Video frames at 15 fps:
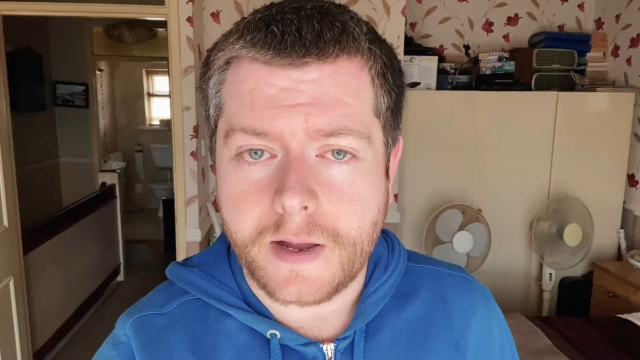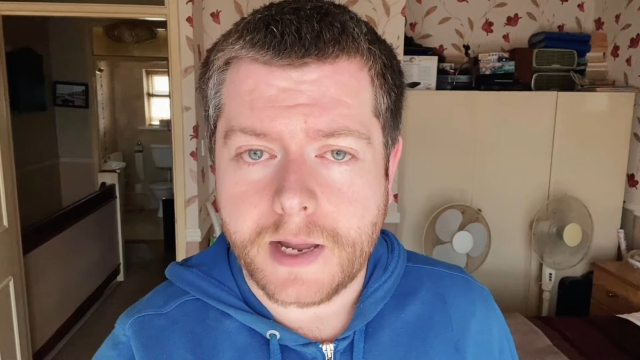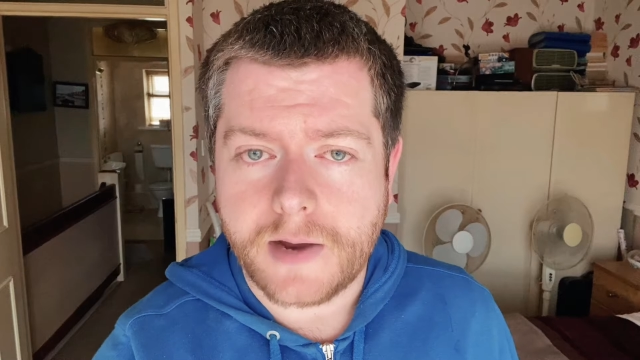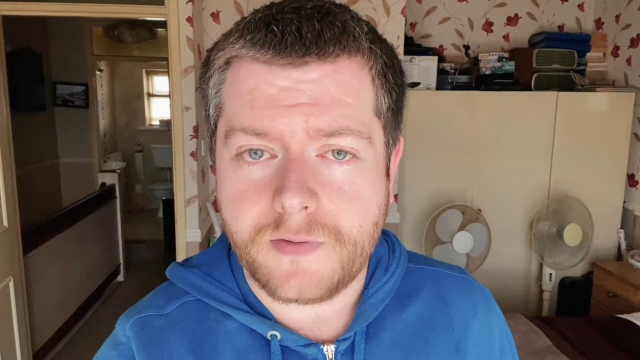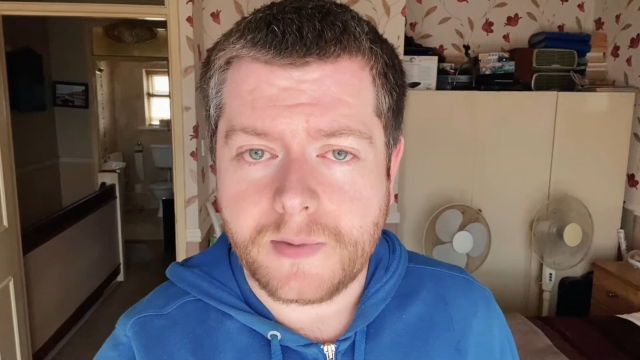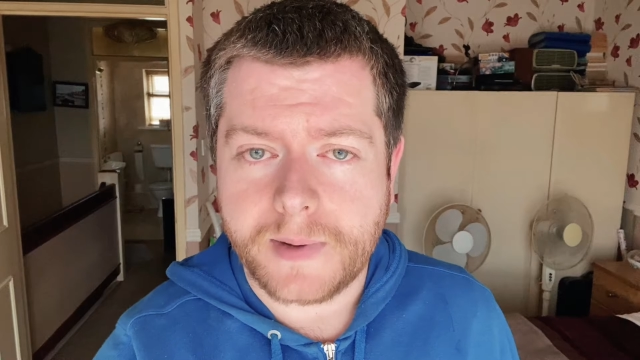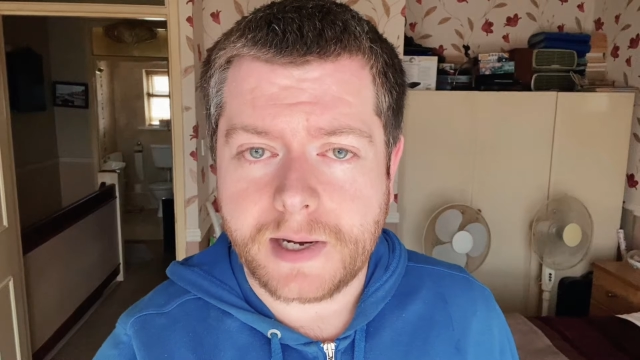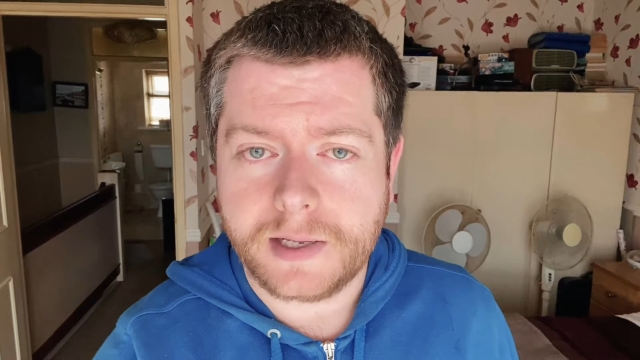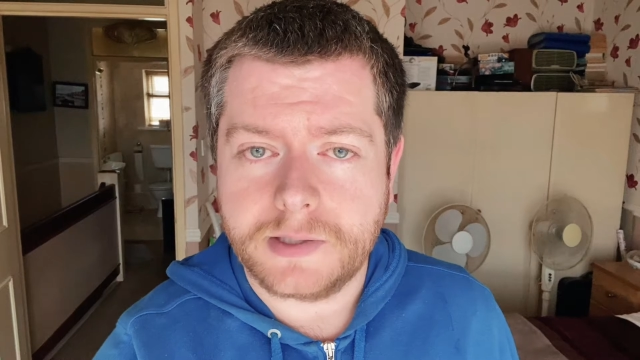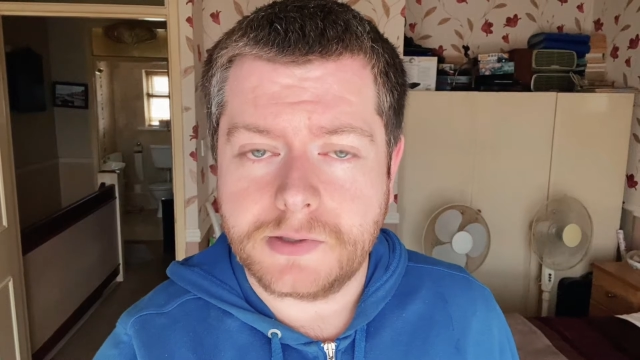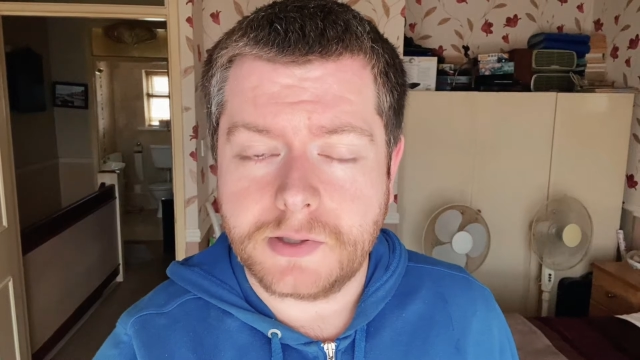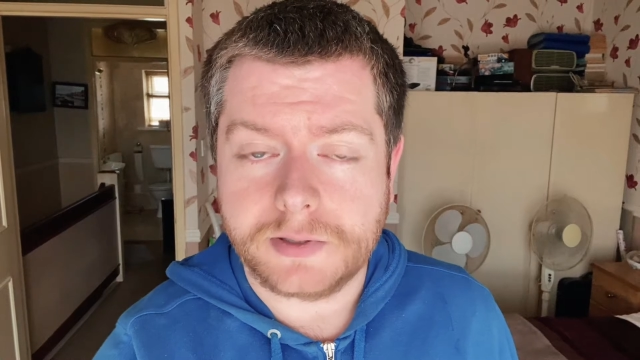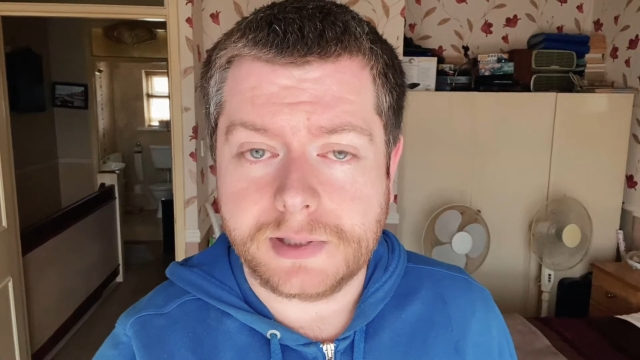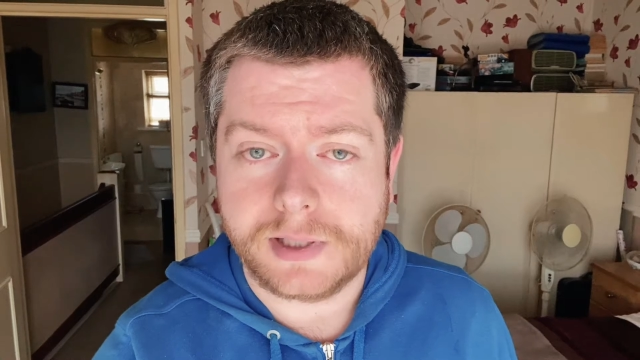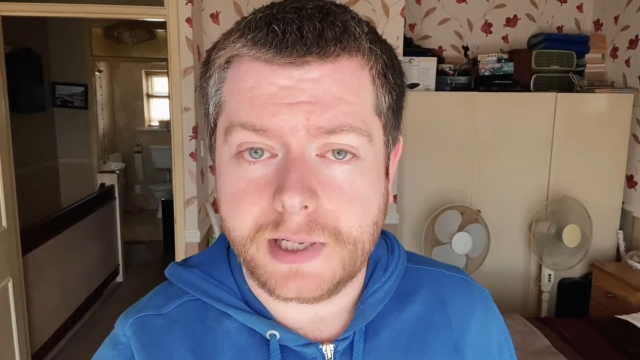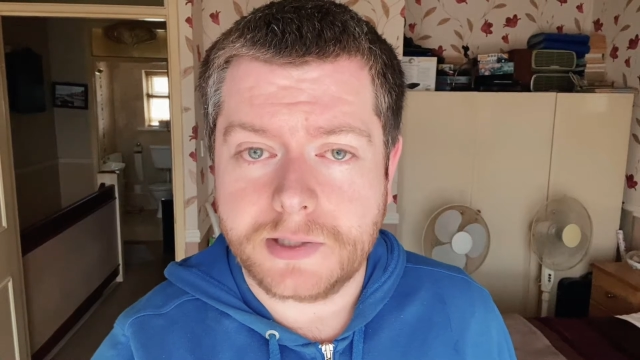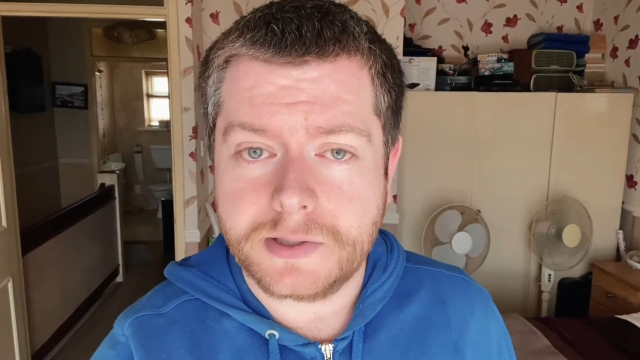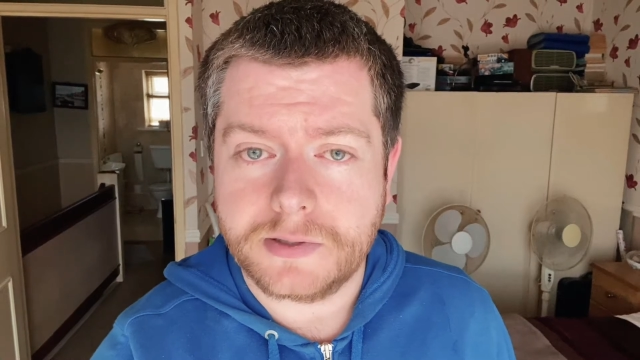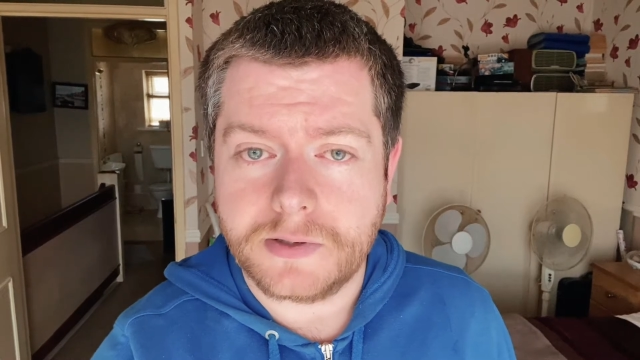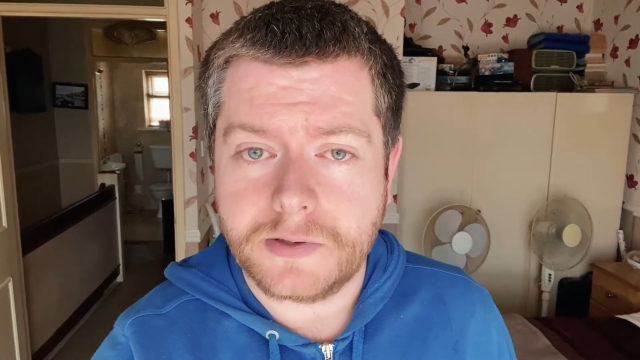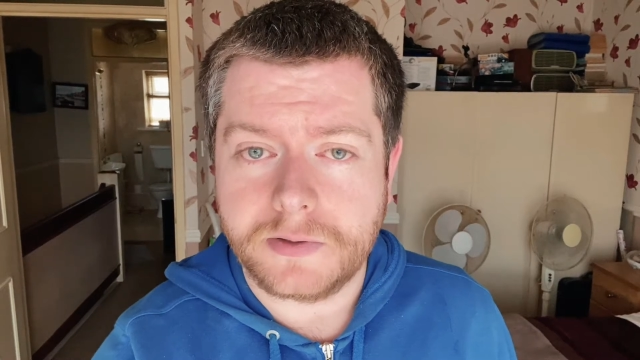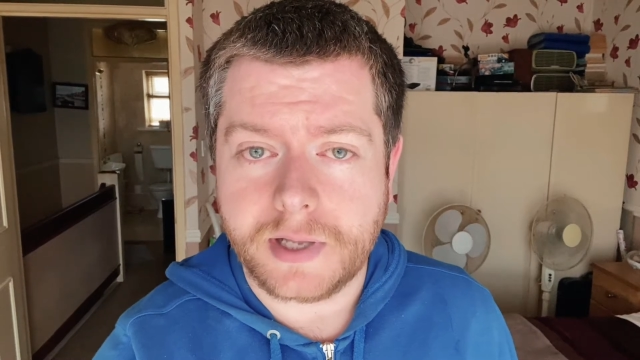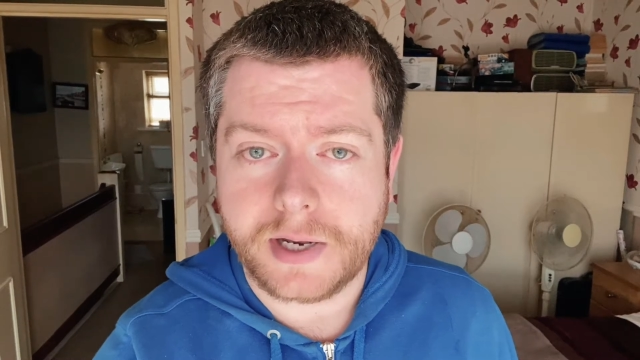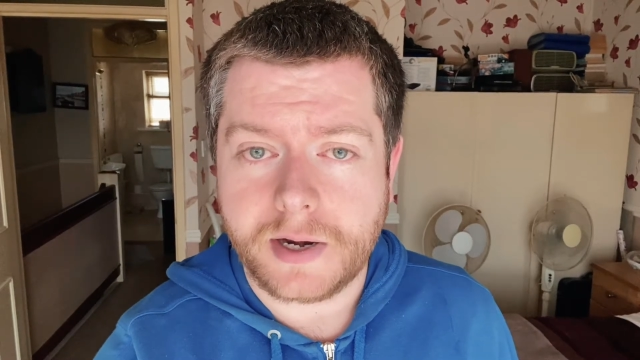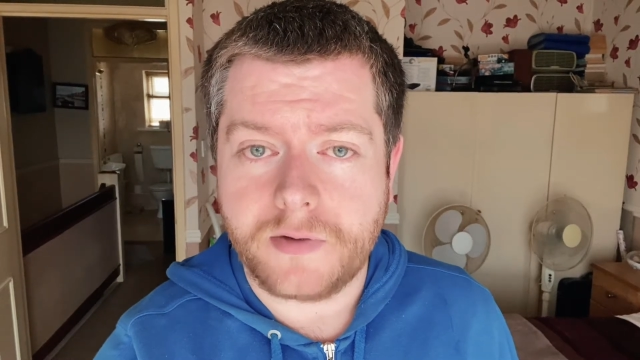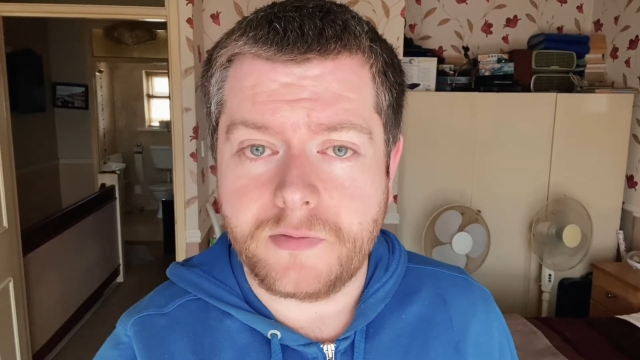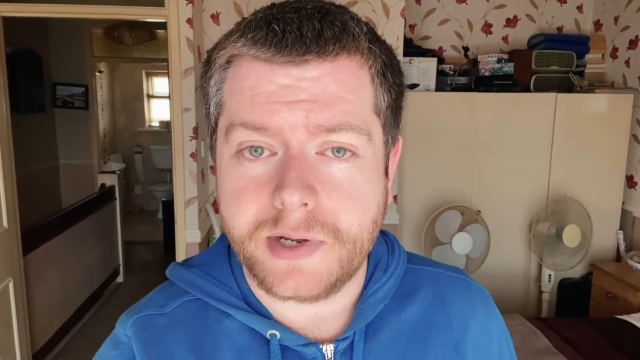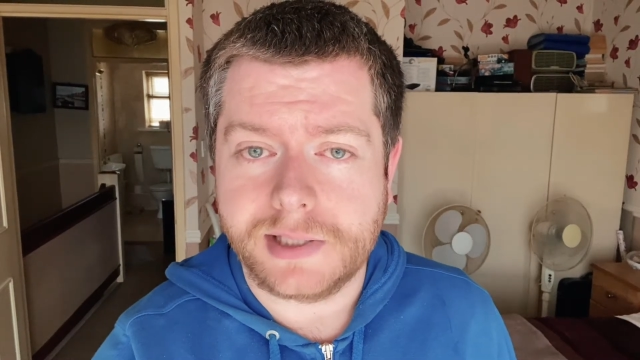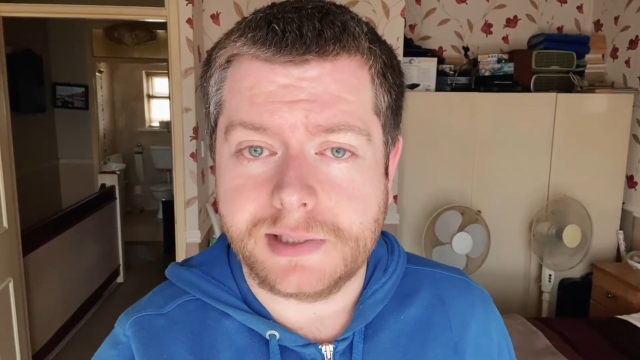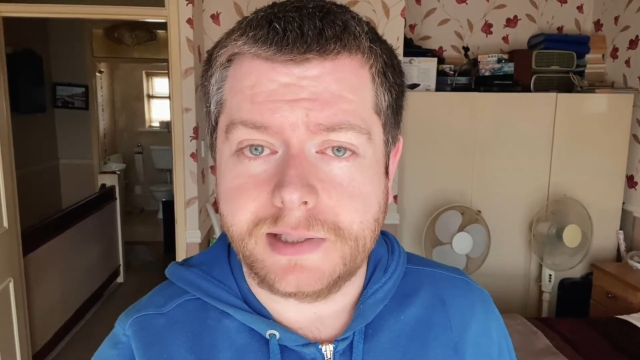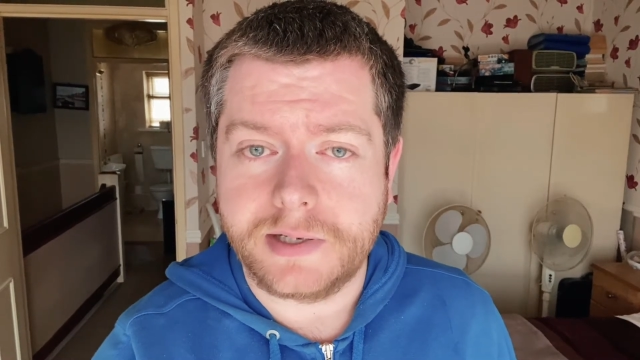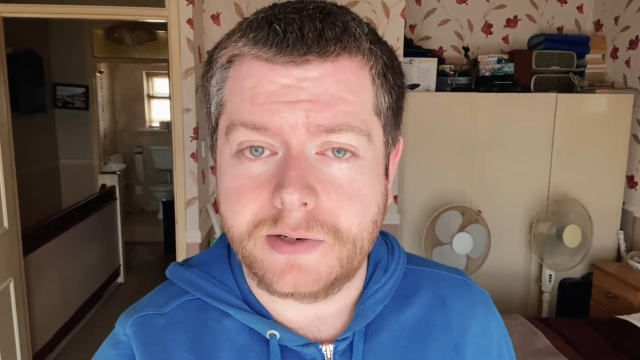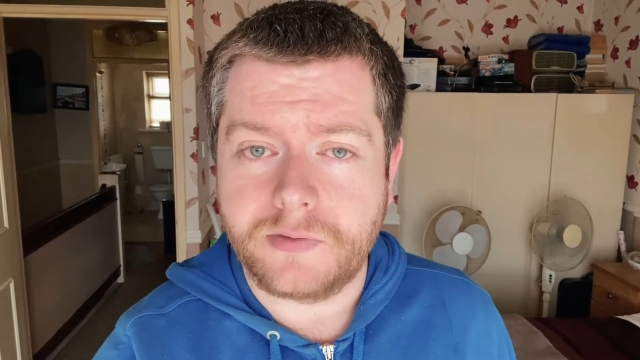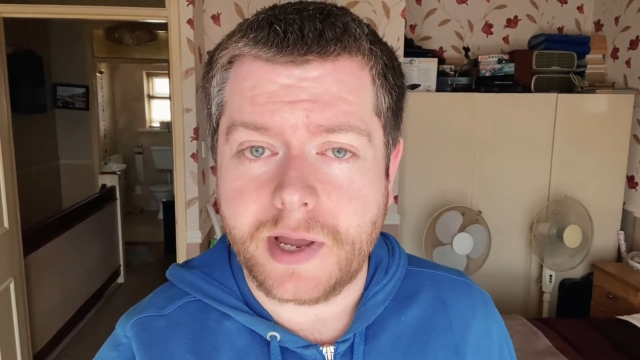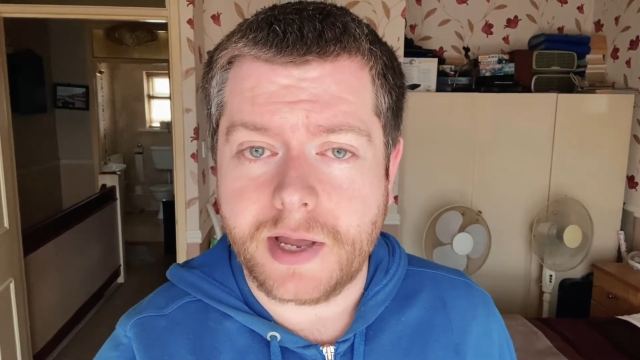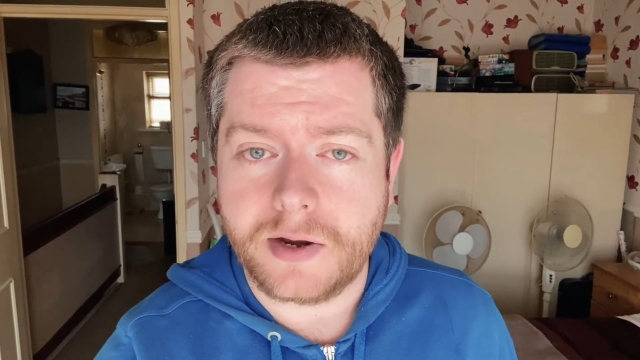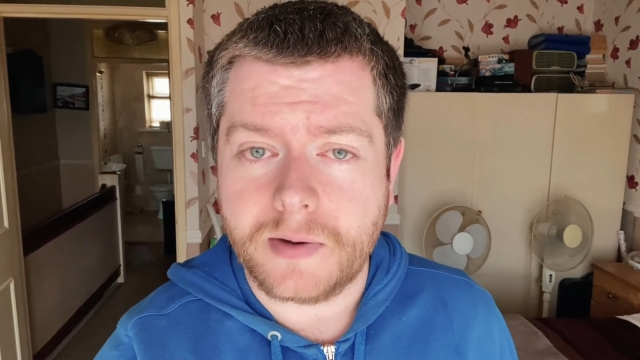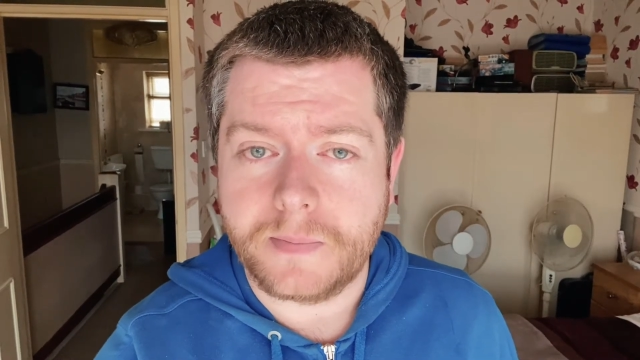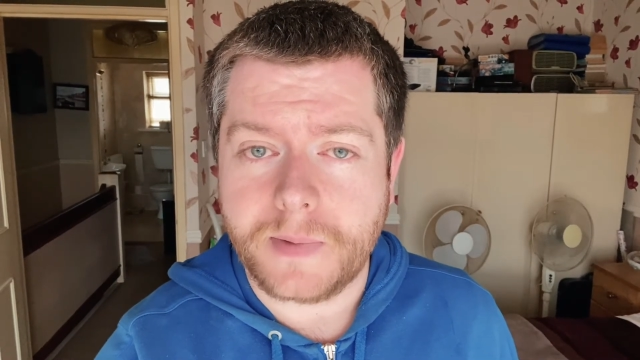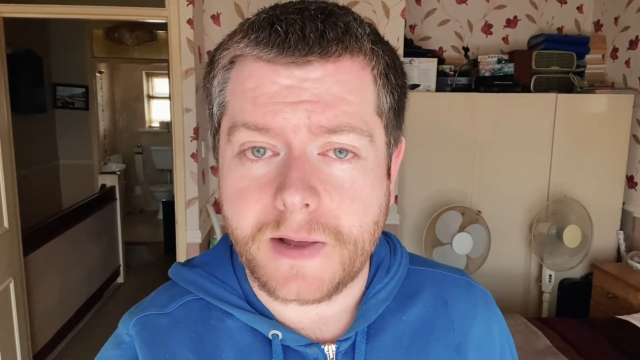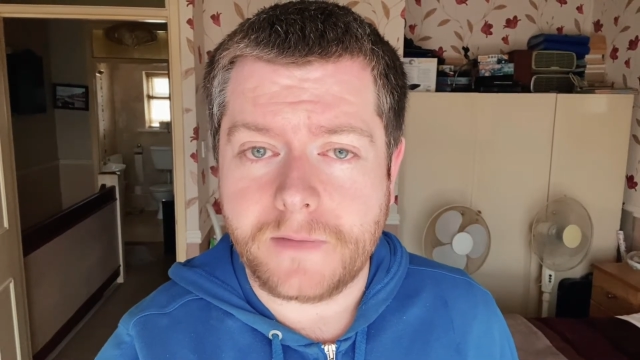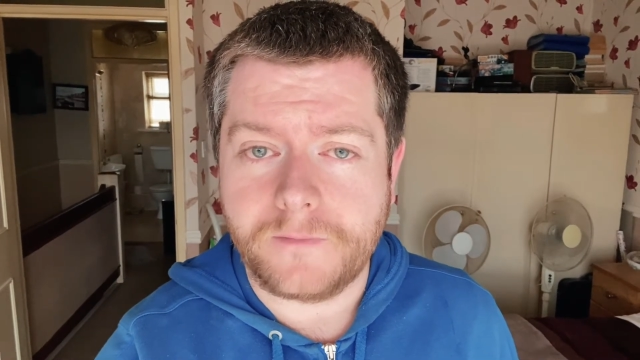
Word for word: Hi everybody, just to let you know that I recently created up